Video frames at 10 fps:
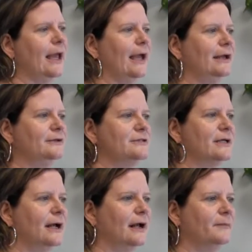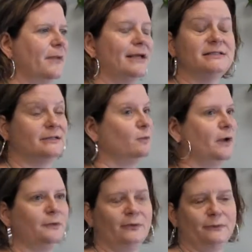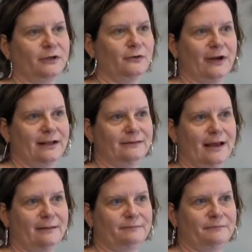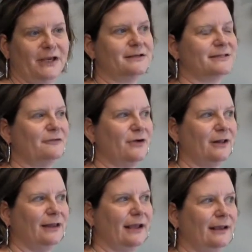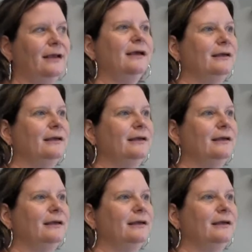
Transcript: and um, I didn't want to re recreate that because I felt like,